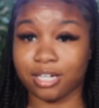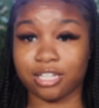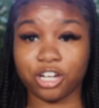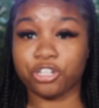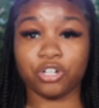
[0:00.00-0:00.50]

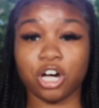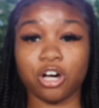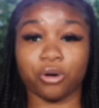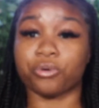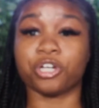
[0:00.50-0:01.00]
there you
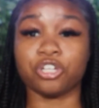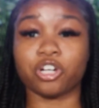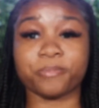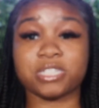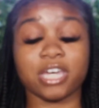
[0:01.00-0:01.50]
go. You
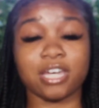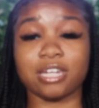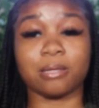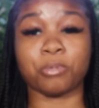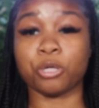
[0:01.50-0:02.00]
know what I'm
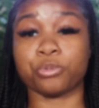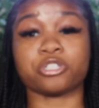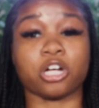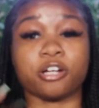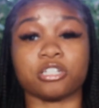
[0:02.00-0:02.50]
saying? And people
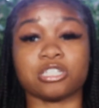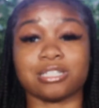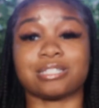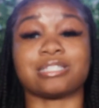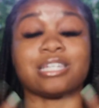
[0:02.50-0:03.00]
starting to
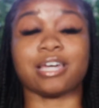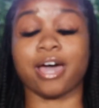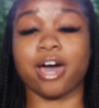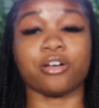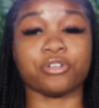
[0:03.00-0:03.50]
just,
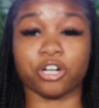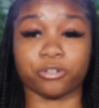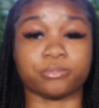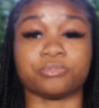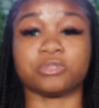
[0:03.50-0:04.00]
I don't
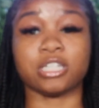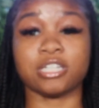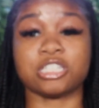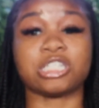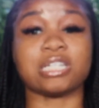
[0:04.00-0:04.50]
know.
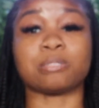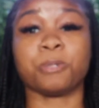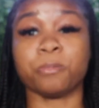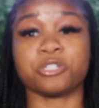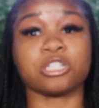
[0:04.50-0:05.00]
It's just
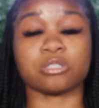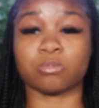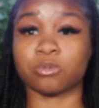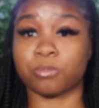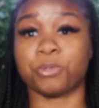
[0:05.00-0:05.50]
people just,
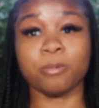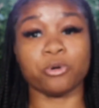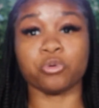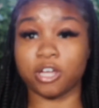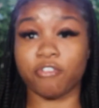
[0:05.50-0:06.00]

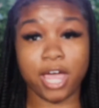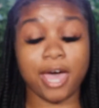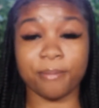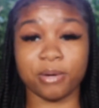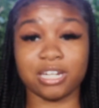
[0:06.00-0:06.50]
people who never
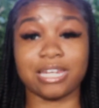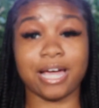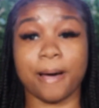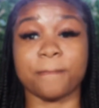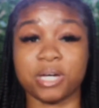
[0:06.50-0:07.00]
had money, they
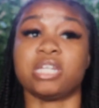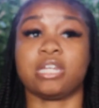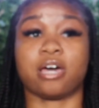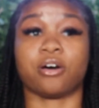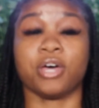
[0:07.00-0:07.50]
got money
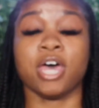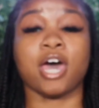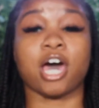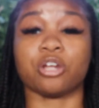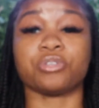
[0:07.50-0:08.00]
now.
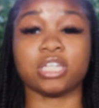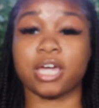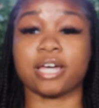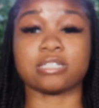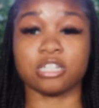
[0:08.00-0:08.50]
I don't think
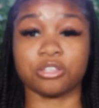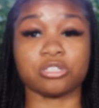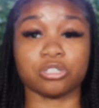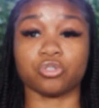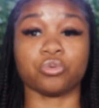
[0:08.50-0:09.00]
it has
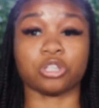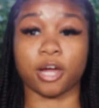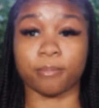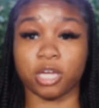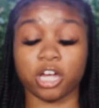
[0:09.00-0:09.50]
nothing to do with
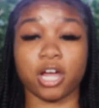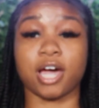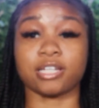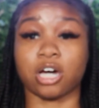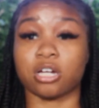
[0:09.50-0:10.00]
our mayor.
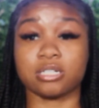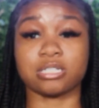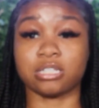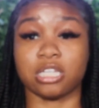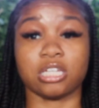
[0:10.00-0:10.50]
I
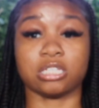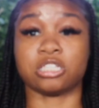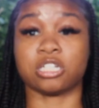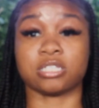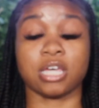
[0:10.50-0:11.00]
honestly think
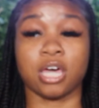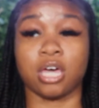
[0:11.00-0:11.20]
just